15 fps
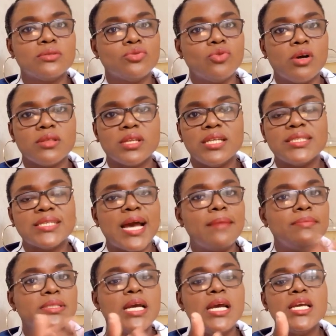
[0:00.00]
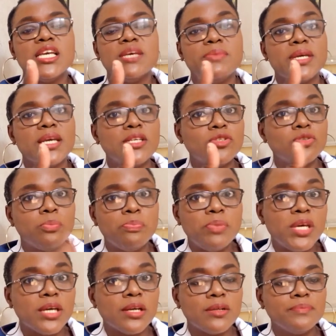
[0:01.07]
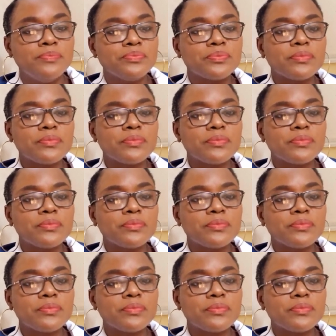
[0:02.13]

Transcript: two or three times, it begins to peel.